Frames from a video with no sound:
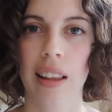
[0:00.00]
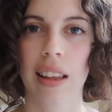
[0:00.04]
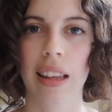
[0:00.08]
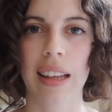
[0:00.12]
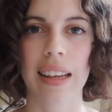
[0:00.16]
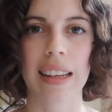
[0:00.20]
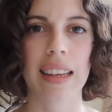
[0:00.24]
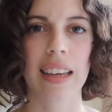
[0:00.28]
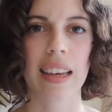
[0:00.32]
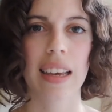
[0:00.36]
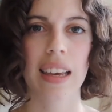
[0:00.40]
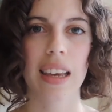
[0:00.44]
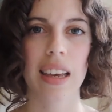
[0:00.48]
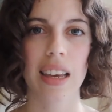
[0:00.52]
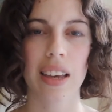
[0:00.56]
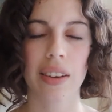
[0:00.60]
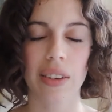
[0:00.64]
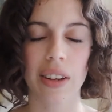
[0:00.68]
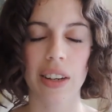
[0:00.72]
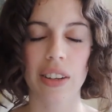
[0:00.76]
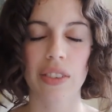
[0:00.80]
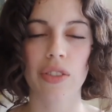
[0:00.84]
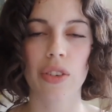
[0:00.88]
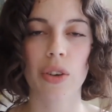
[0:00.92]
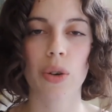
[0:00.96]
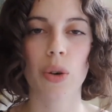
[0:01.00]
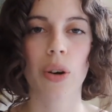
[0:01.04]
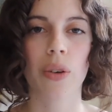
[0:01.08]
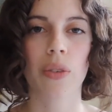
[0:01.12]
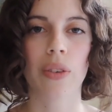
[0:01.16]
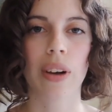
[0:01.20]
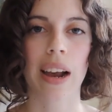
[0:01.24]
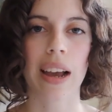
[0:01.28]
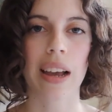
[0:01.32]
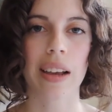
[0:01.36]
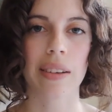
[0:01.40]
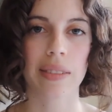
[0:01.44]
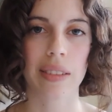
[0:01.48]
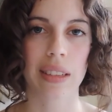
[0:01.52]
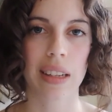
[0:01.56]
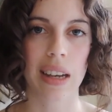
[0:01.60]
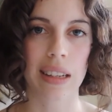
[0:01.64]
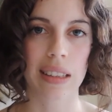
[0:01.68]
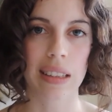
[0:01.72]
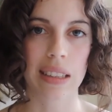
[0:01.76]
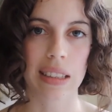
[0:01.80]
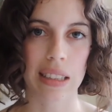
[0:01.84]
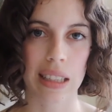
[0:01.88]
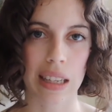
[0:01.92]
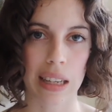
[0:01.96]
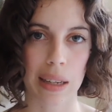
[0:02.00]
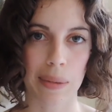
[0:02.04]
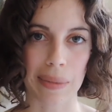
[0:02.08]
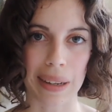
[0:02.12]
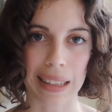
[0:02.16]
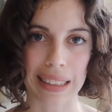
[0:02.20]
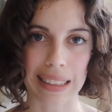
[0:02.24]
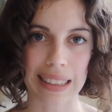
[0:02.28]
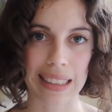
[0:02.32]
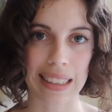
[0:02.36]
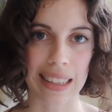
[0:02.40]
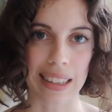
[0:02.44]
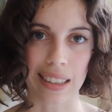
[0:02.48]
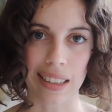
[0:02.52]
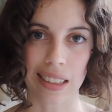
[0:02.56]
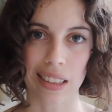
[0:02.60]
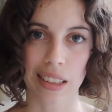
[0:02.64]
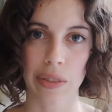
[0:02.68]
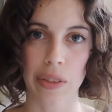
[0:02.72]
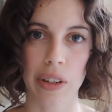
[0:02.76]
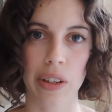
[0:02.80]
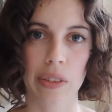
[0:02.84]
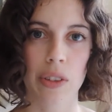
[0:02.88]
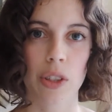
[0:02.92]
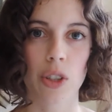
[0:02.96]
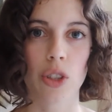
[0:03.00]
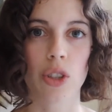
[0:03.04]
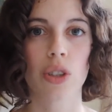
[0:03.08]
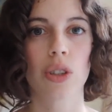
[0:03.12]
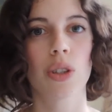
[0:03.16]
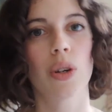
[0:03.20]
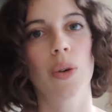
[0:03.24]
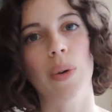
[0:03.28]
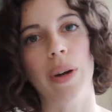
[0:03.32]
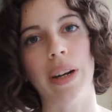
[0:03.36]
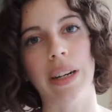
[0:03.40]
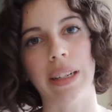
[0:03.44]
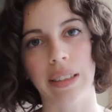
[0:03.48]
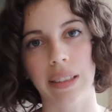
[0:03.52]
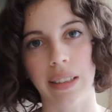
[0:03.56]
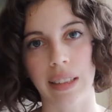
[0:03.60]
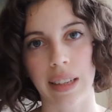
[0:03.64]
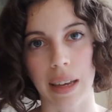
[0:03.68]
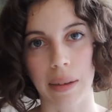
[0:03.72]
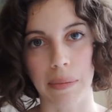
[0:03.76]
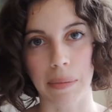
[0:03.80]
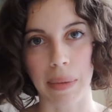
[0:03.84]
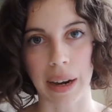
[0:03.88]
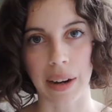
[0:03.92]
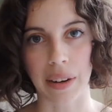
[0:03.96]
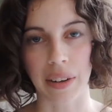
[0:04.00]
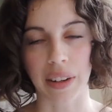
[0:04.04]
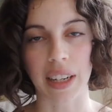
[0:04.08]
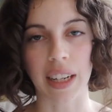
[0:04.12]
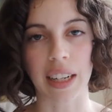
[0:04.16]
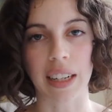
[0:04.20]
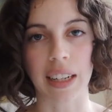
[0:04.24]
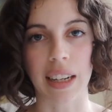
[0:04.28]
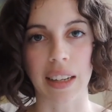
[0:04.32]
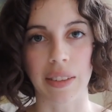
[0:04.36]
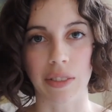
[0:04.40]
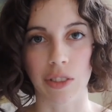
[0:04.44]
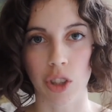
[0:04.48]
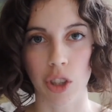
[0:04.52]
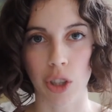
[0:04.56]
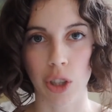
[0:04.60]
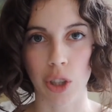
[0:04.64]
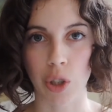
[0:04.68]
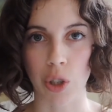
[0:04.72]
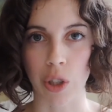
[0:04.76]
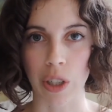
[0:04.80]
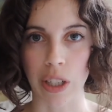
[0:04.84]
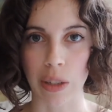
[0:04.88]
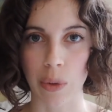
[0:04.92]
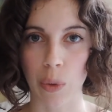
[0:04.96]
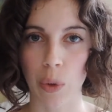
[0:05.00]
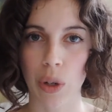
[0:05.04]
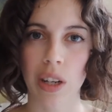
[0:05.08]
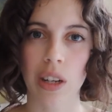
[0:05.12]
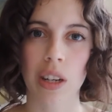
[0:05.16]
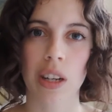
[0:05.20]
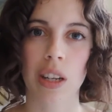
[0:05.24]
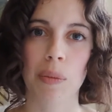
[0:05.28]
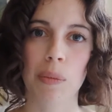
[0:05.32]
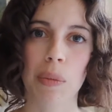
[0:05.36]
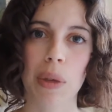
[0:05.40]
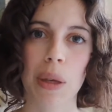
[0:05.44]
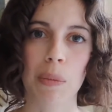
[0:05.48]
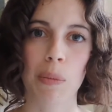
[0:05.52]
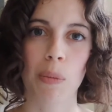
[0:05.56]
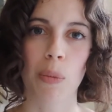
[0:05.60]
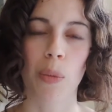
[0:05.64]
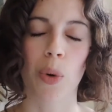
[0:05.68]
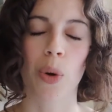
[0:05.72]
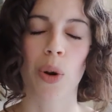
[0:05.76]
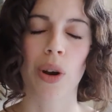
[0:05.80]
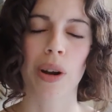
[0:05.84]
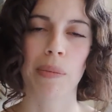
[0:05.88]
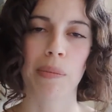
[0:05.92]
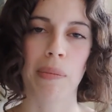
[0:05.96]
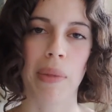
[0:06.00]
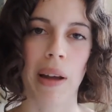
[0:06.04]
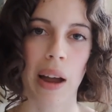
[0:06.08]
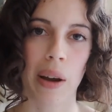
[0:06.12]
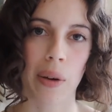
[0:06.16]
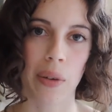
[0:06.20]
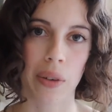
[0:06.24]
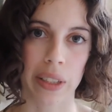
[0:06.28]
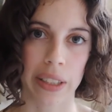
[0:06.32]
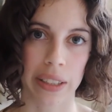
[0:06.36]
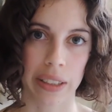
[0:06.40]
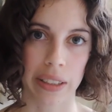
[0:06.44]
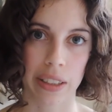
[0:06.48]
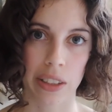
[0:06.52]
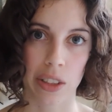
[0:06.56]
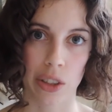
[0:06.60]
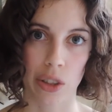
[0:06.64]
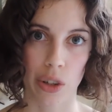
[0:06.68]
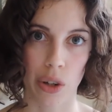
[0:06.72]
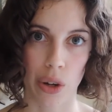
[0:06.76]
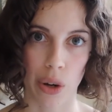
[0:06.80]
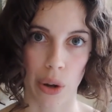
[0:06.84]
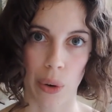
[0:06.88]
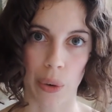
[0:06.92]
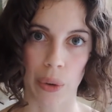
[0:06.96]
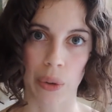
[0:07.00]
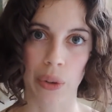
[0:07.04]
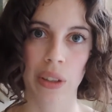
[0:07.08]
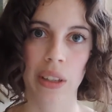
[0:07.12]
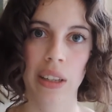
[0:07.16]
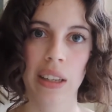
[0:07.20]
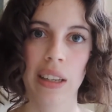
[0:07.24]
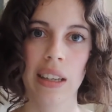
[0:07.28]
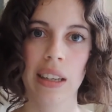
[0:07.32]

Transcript: Like, even if you arrived at the same ideas, even if you still wanted to get married and have children, wouldn't it be more empowering to know